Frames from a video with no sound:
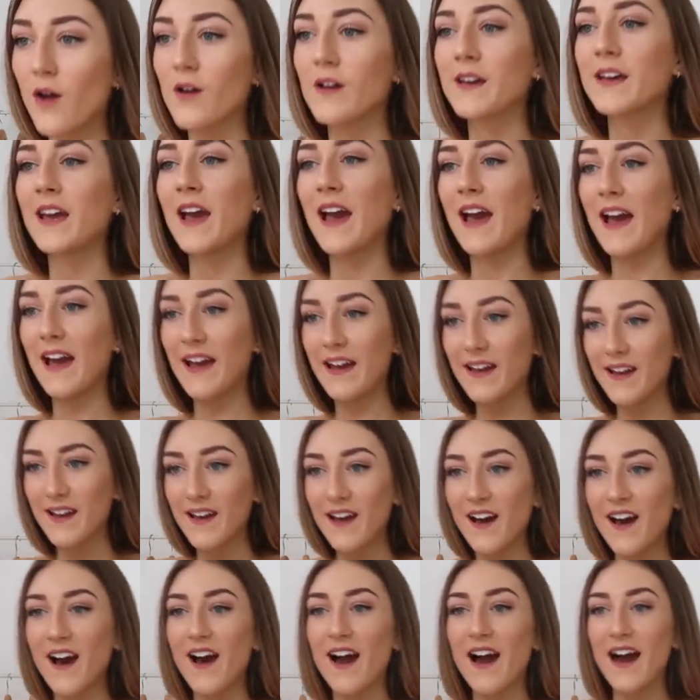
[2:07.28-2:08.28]

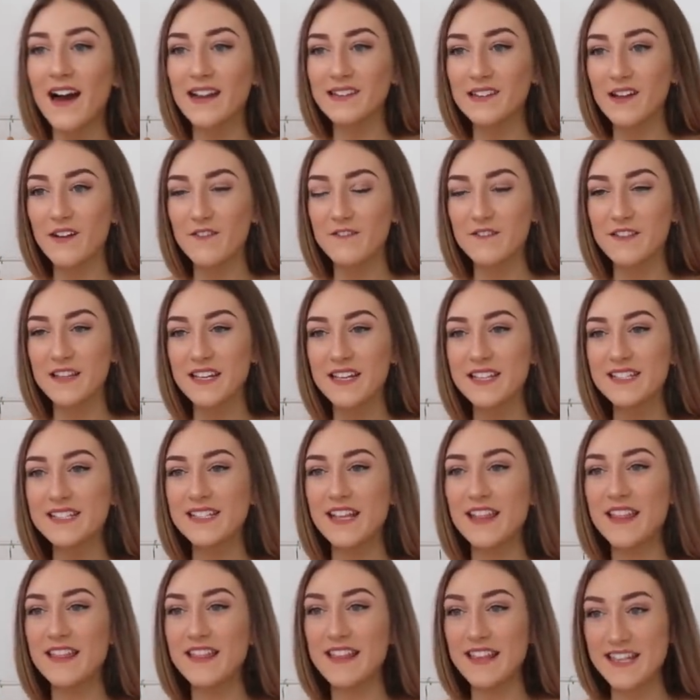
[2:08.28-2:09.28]
Okay, I love this.
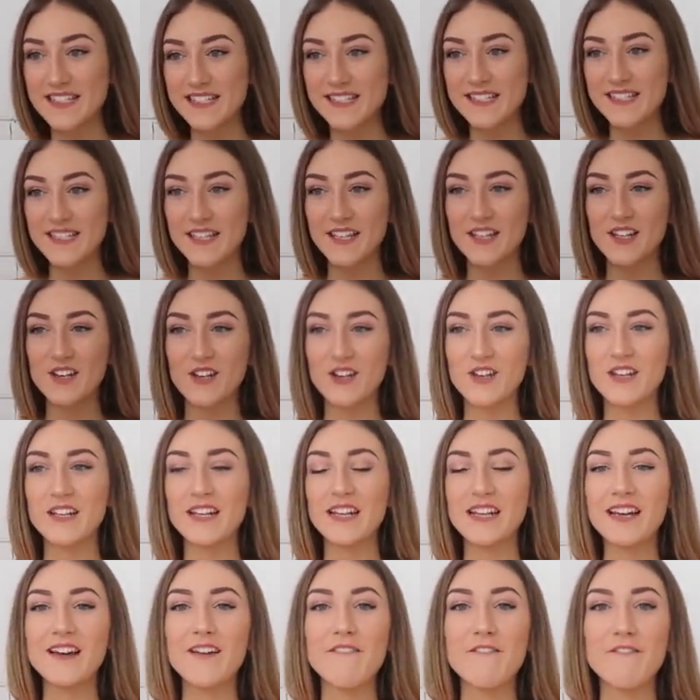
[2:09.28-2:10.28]
This is a
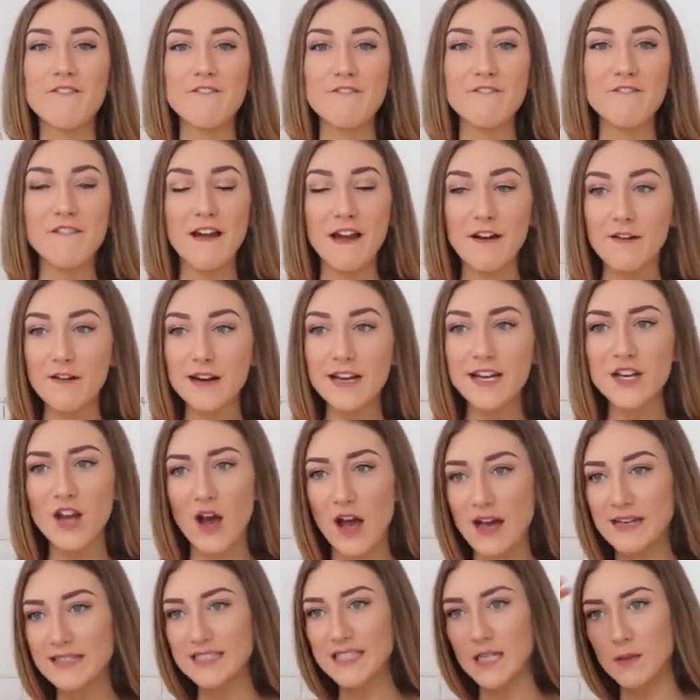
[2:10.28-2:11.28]
cutie. Very
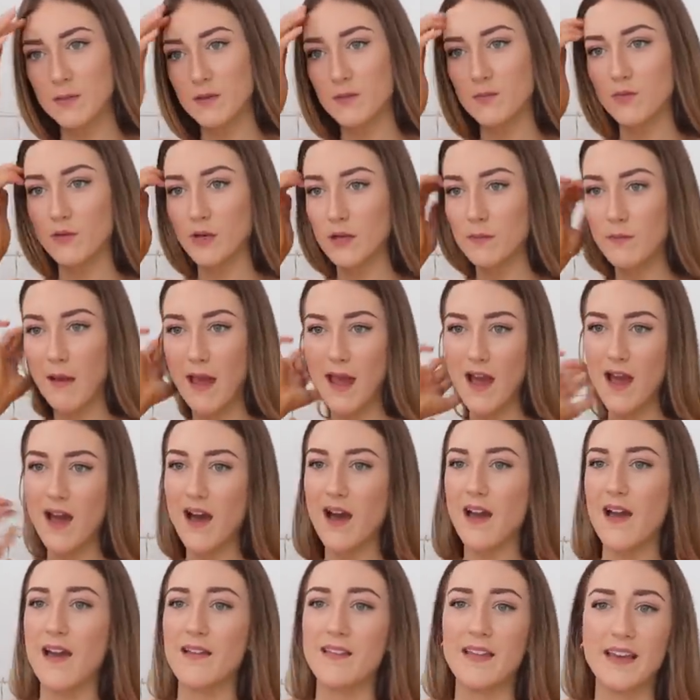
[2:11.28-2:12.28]
nice leopard print, may
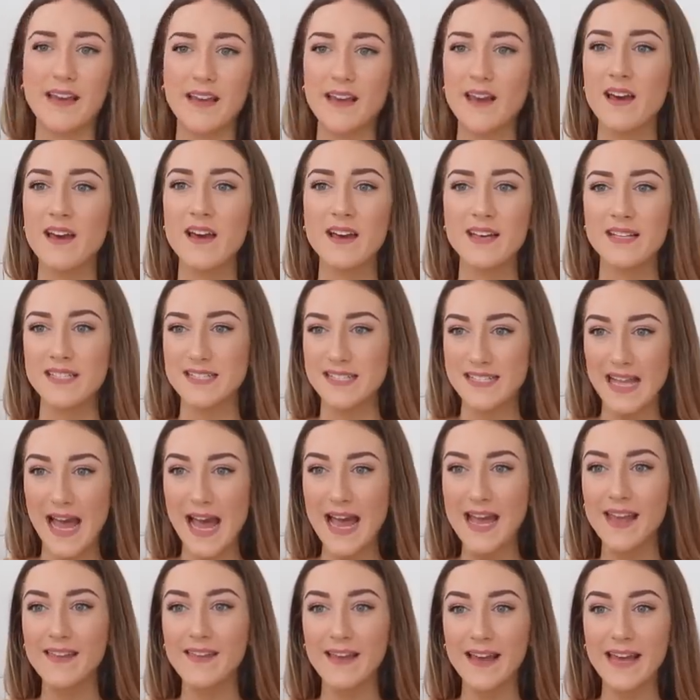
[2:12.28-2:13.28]
I
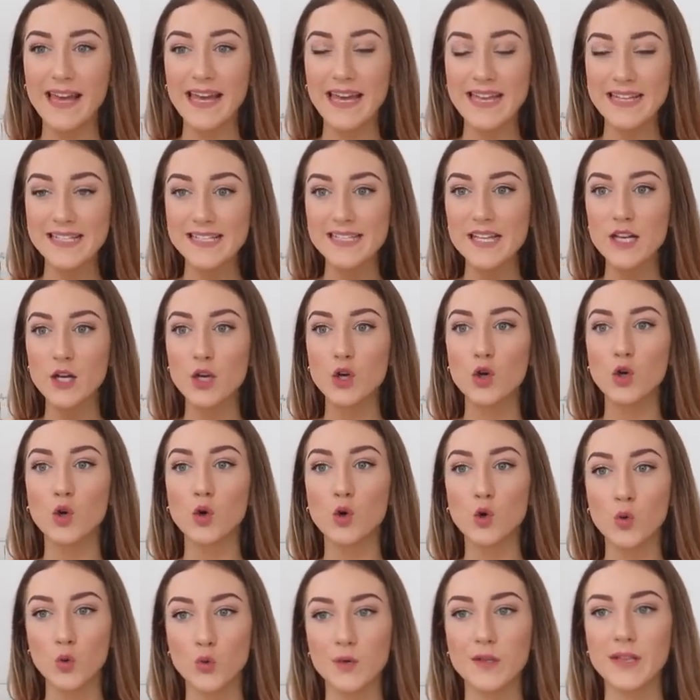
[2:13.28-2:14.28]
say. Like, it's a
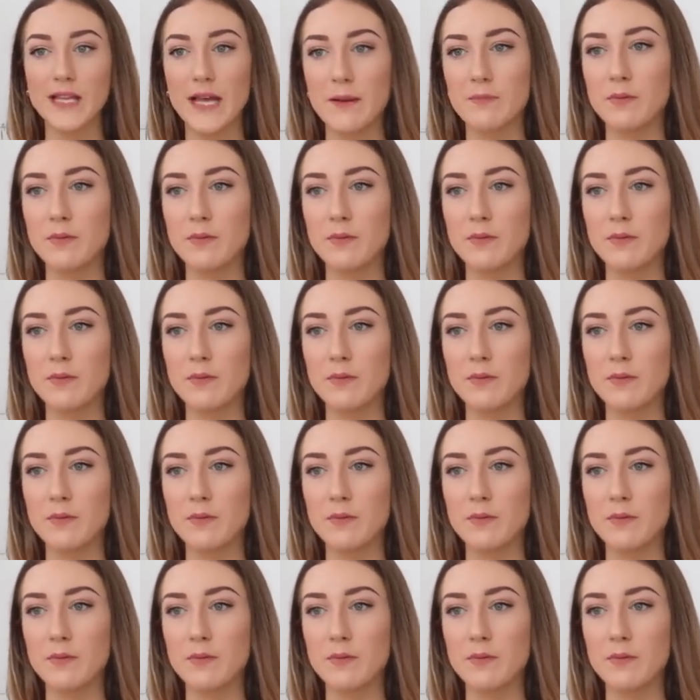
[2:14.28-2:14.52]
good